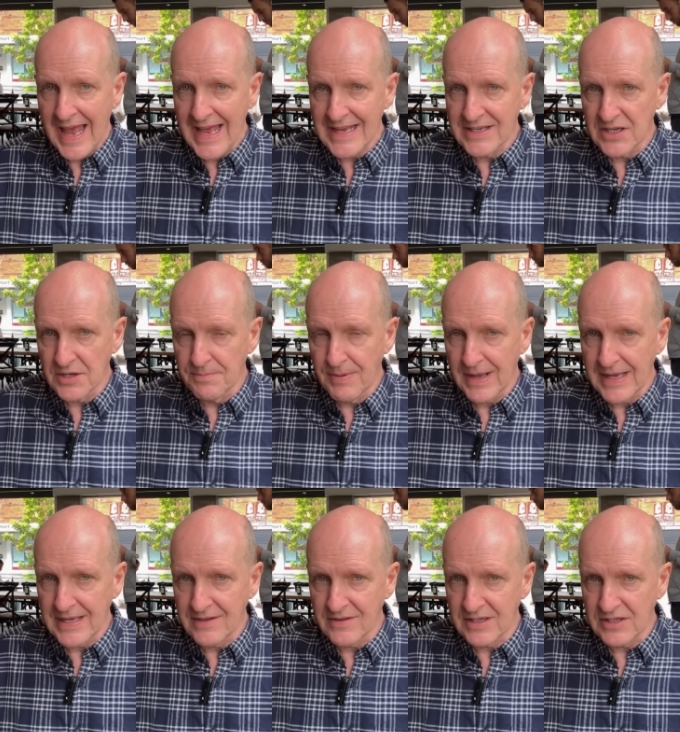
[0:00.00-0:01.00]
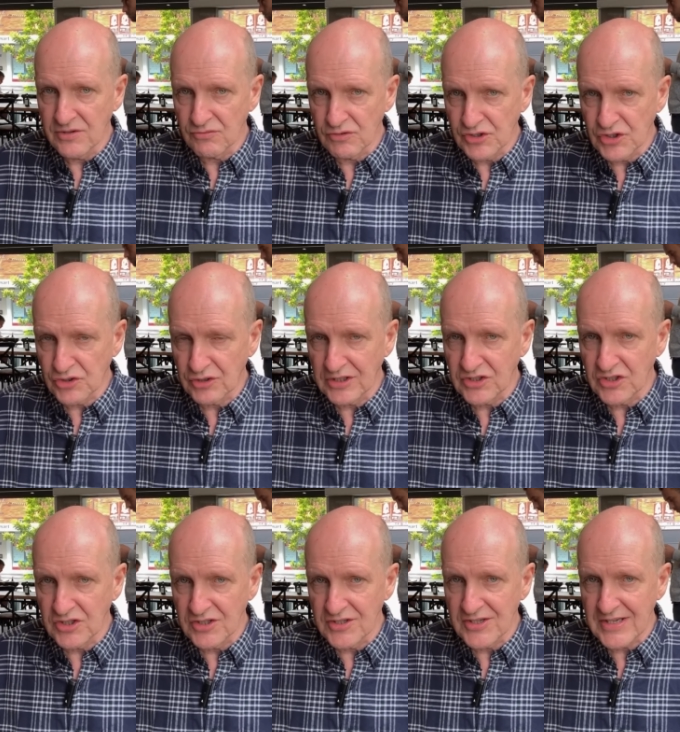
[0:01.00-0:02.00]
and obey the
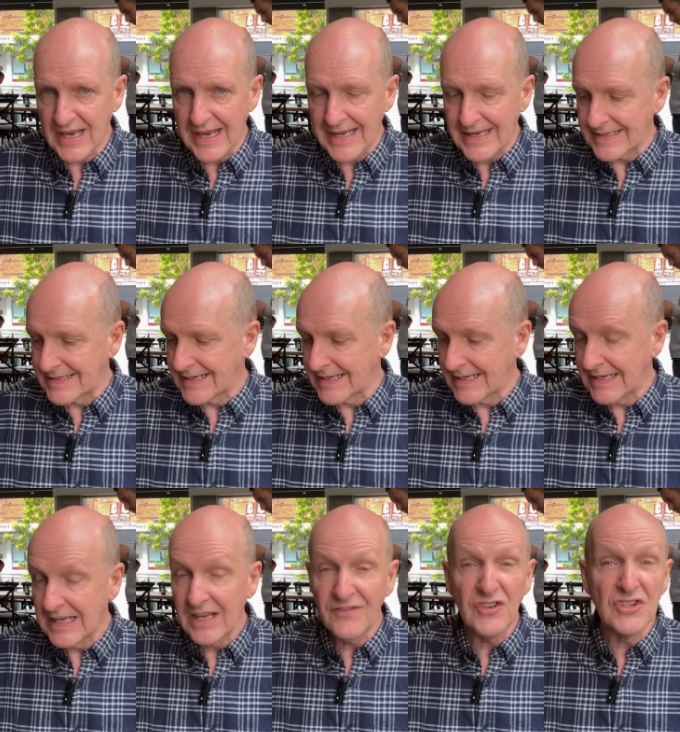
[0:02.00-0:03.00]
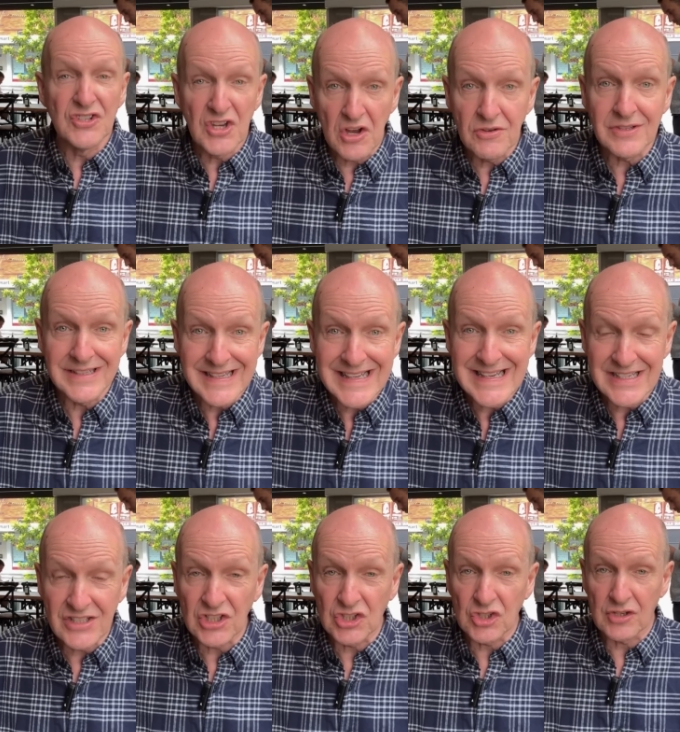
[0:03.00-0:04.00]
restrictions. And if you don't
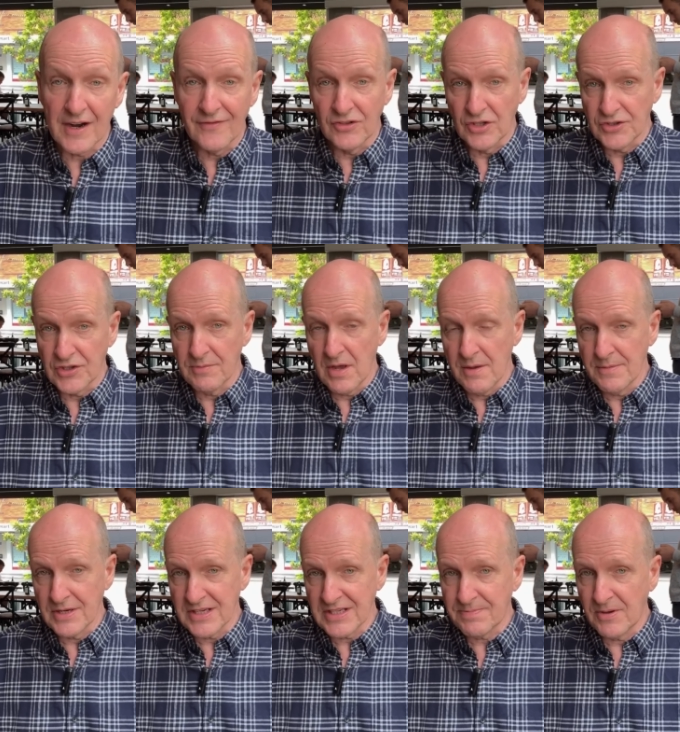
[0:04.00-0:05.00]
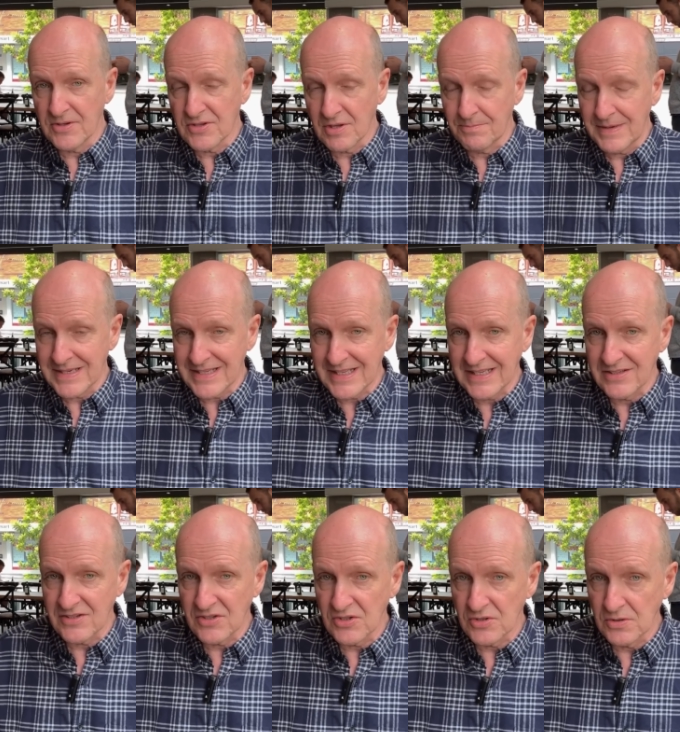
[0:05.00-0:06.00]
need to travel at the moment, I suppose the best thing
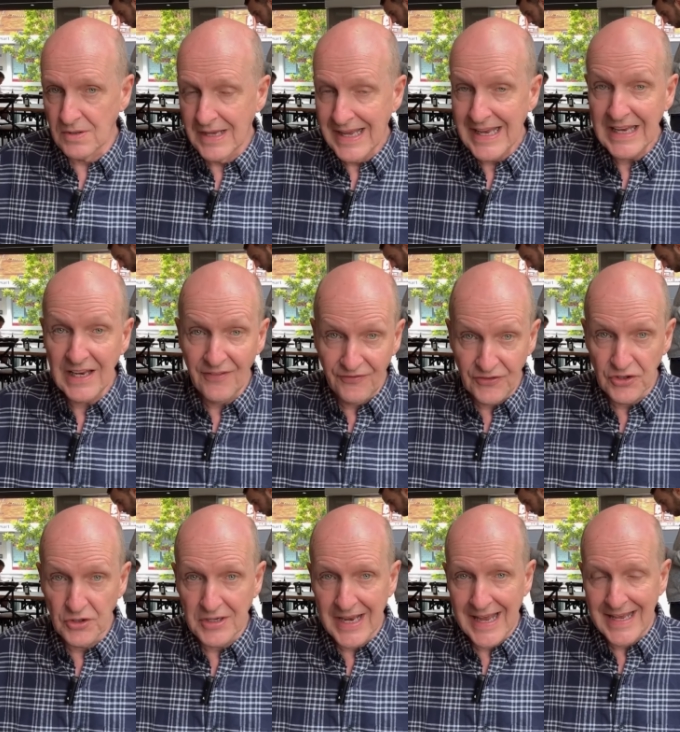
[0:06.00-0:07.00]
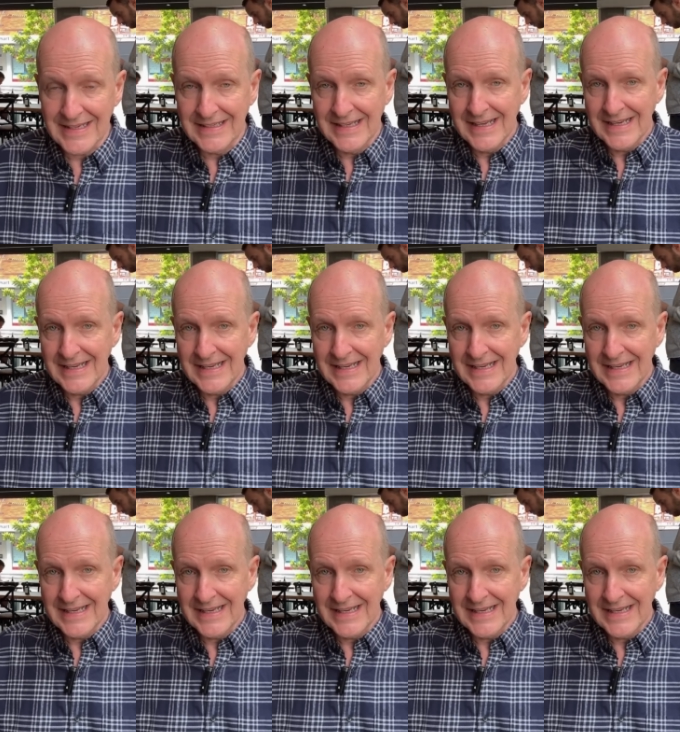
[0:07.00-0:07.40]
to do, if you can,